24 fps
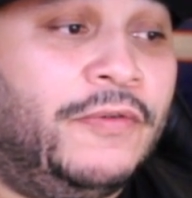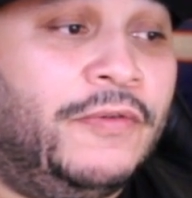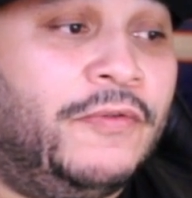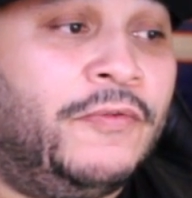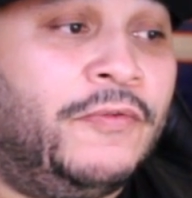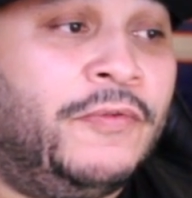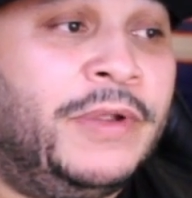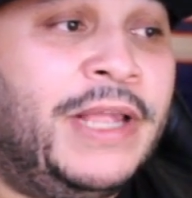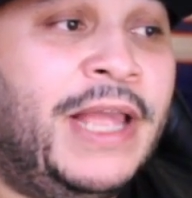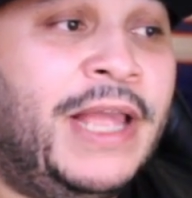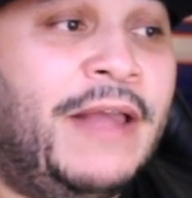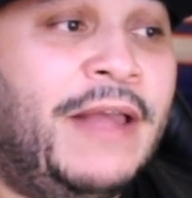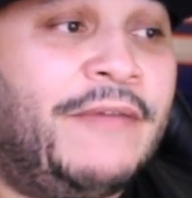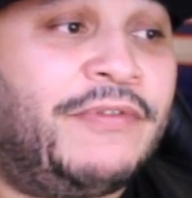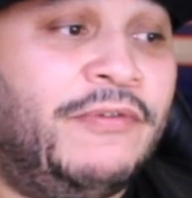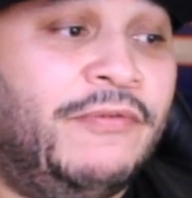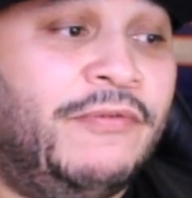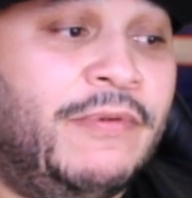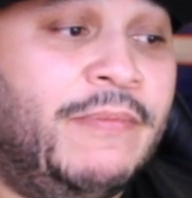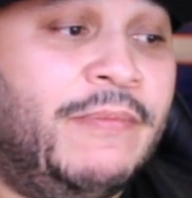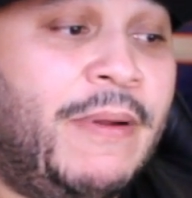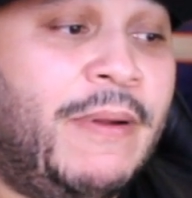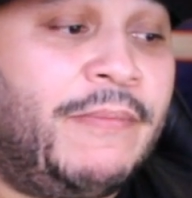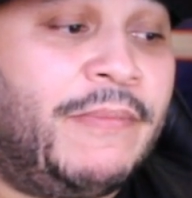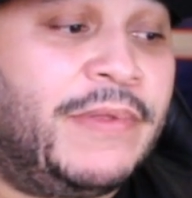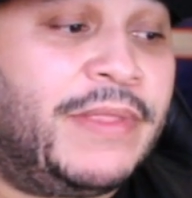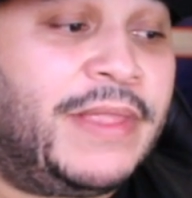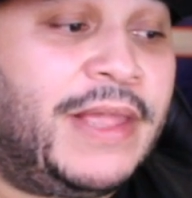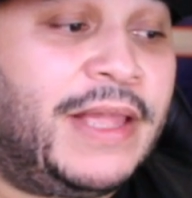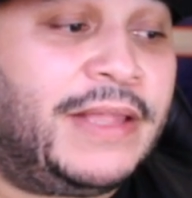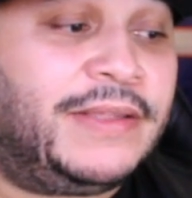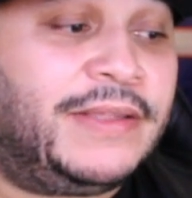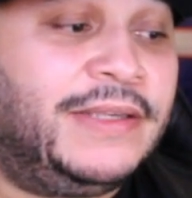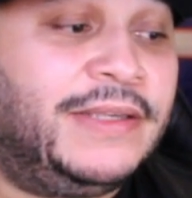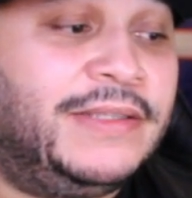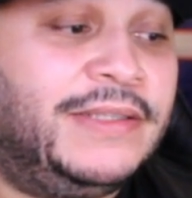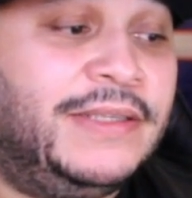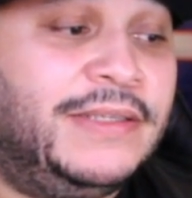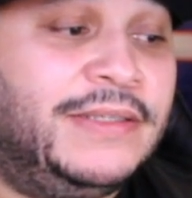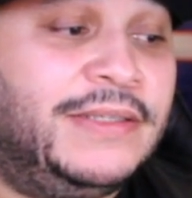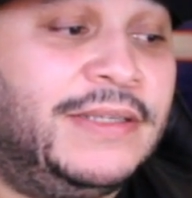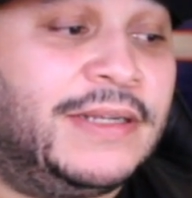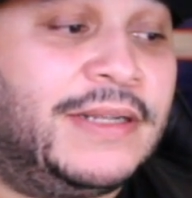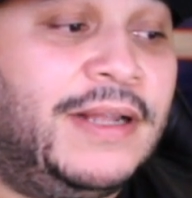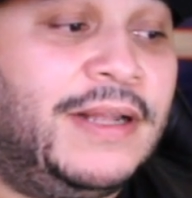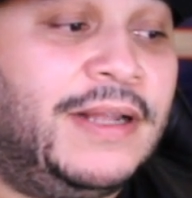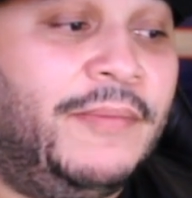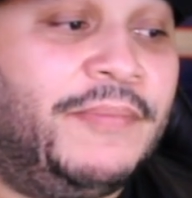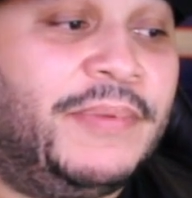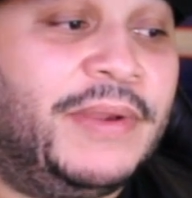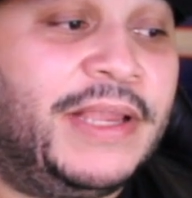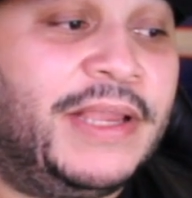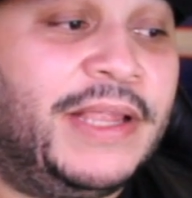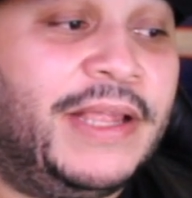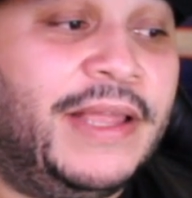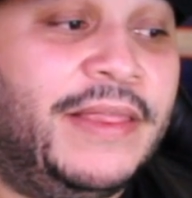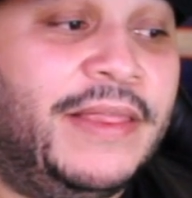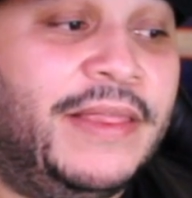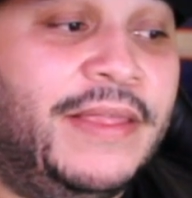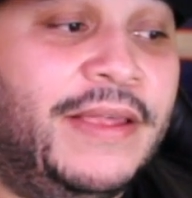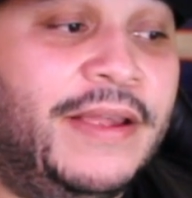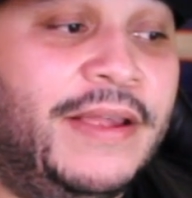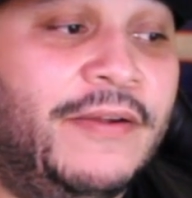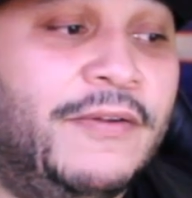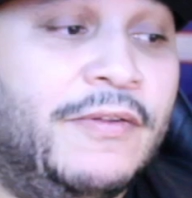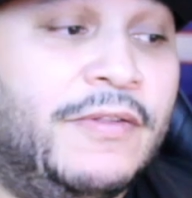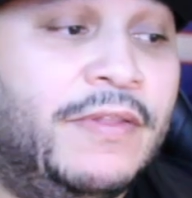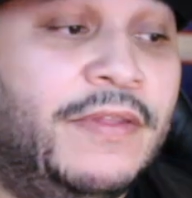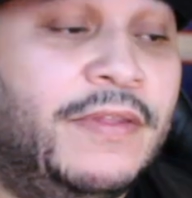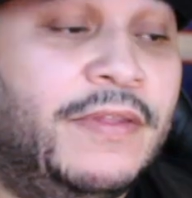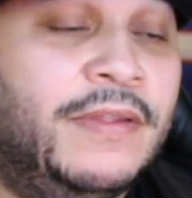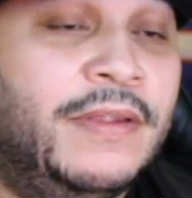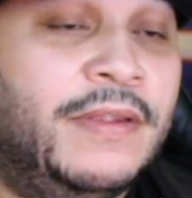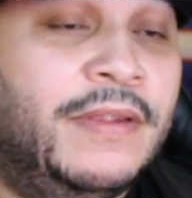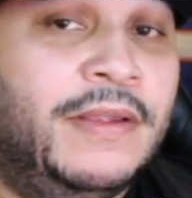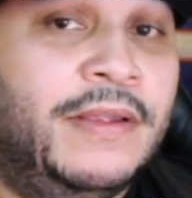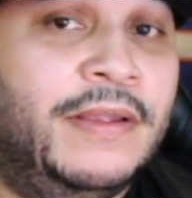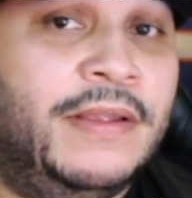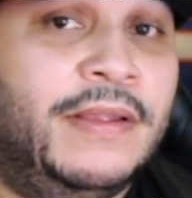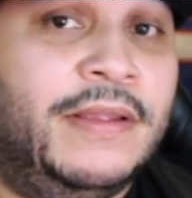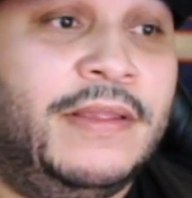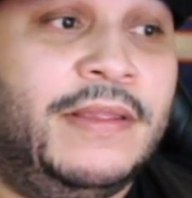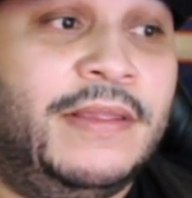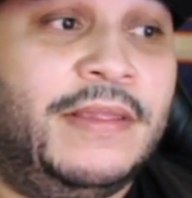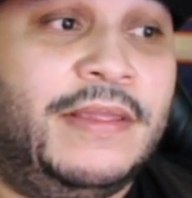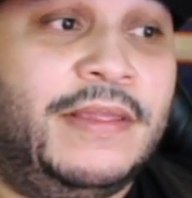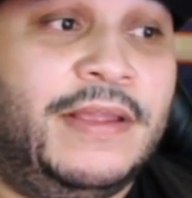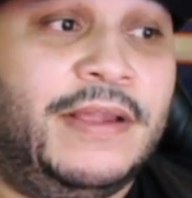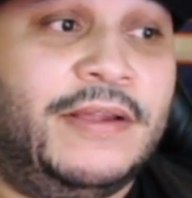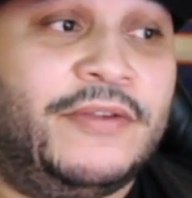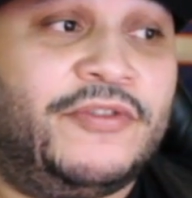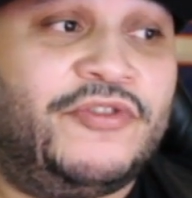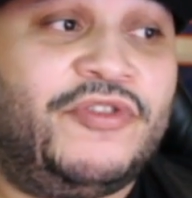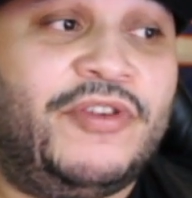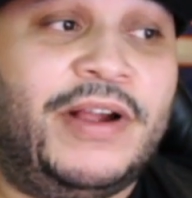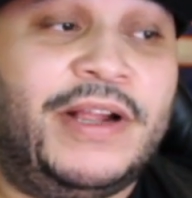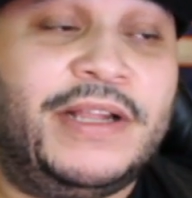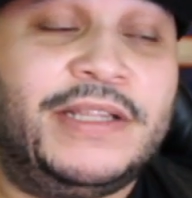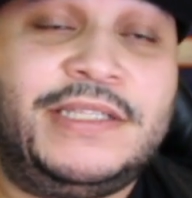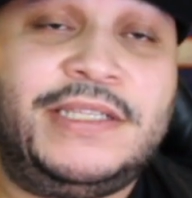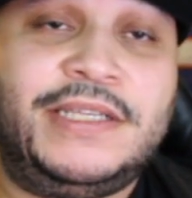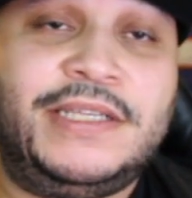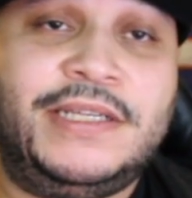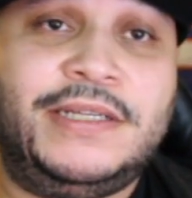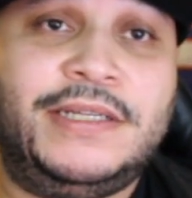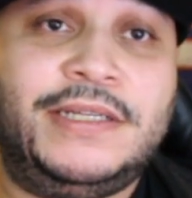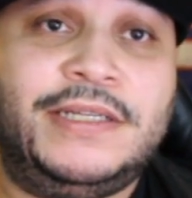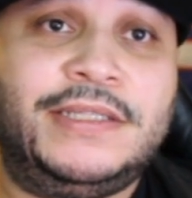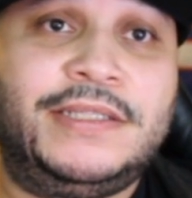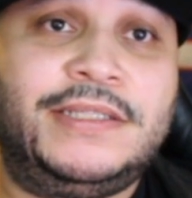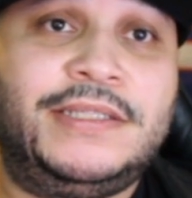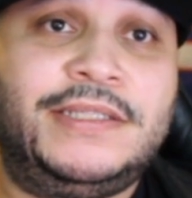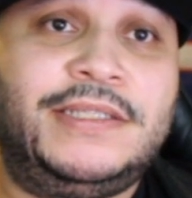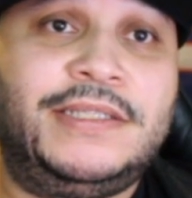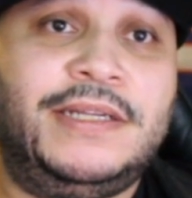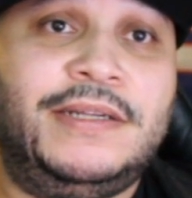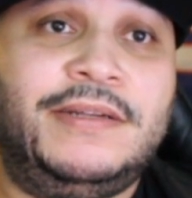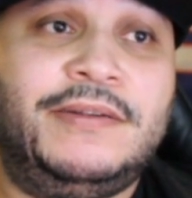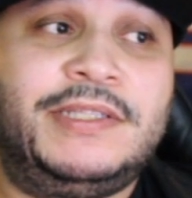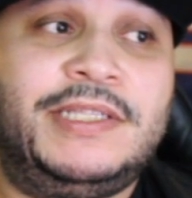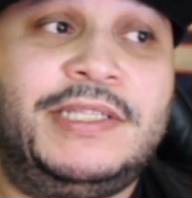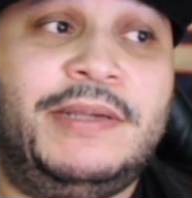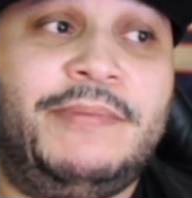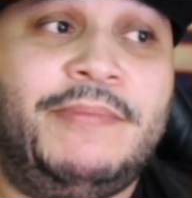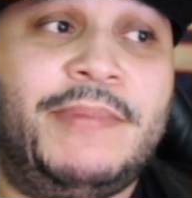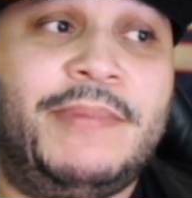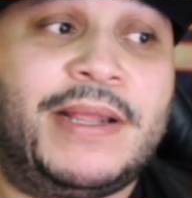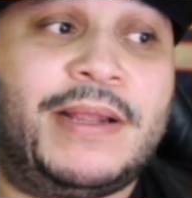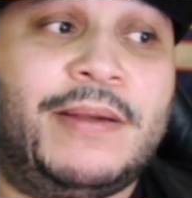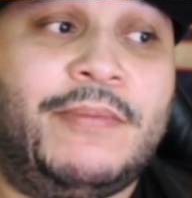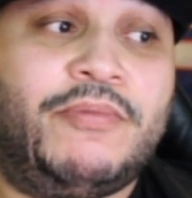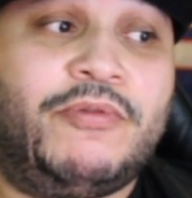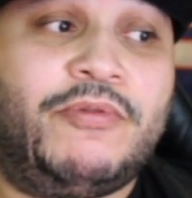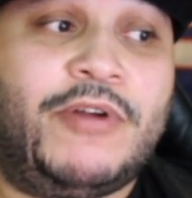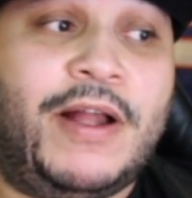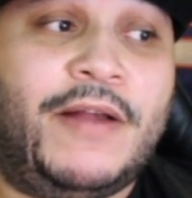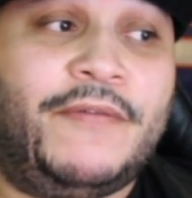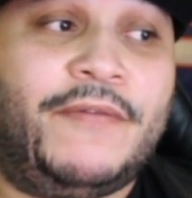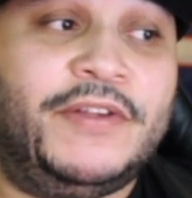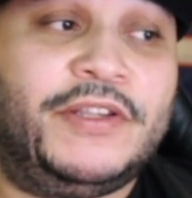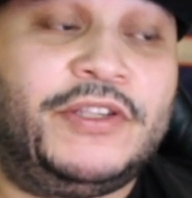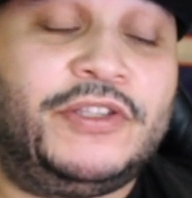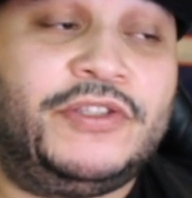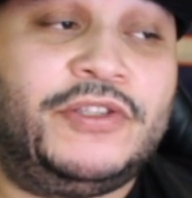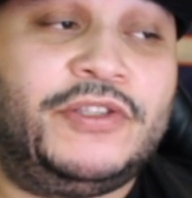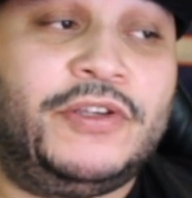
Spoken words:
we have to remember that this is a company, and they're trying to make a profit.